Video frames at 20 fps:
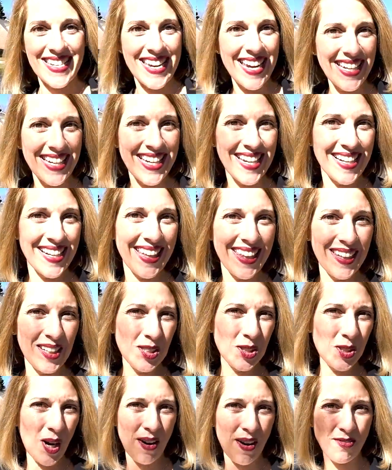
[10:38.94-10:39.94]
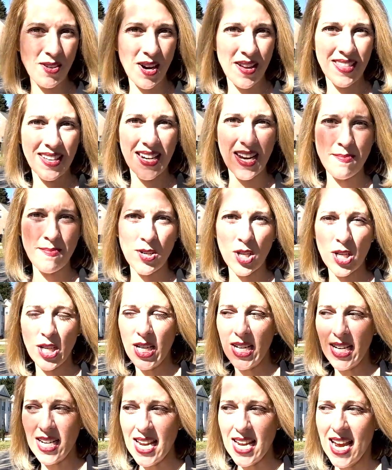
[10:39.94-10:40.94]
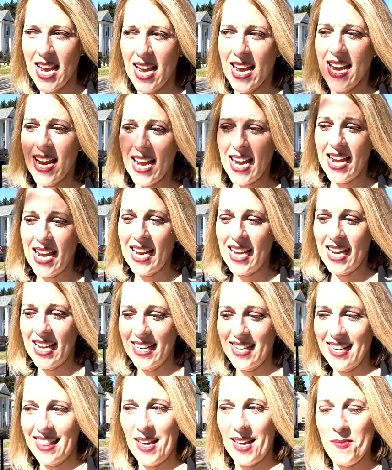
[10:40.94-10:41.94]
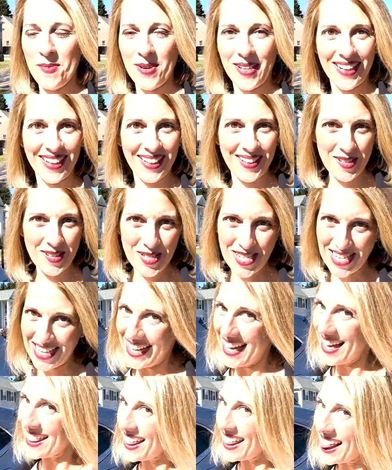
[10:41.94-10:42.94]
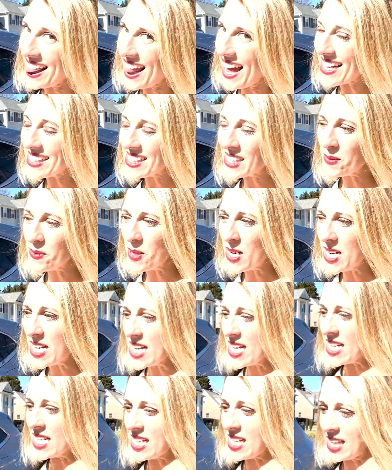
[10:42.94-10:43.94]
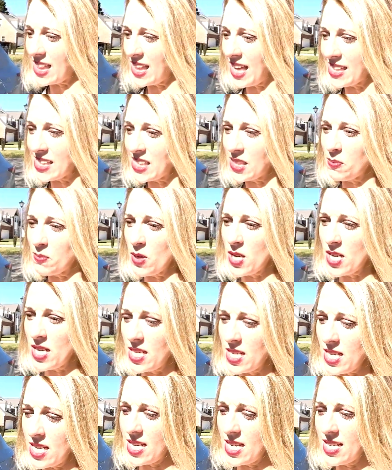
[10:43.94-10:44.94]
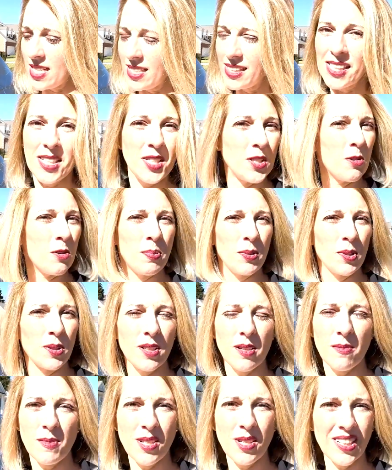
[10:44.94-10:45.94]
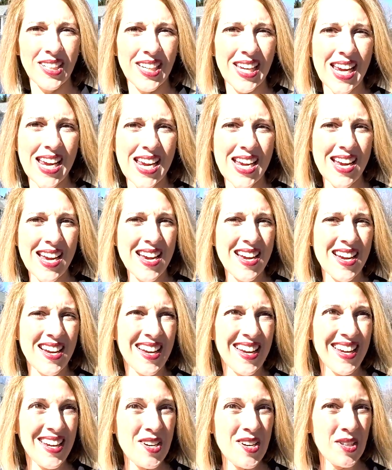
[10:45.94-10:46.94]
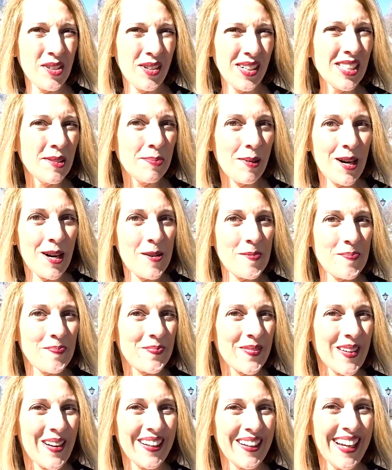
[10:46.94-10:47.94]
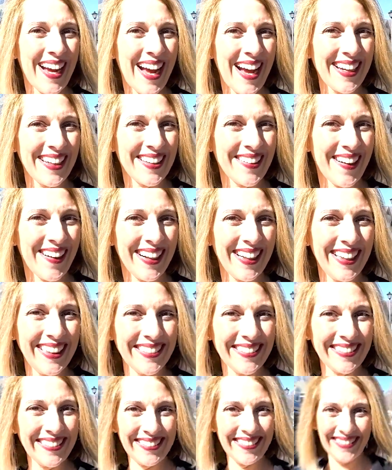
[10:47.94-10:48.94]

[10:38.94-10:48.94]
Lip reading: take you on a little drive around the neighborhood, and then we're gonna go check out the last one. Last one is a new build community here in Greensboro. Okay, you ready?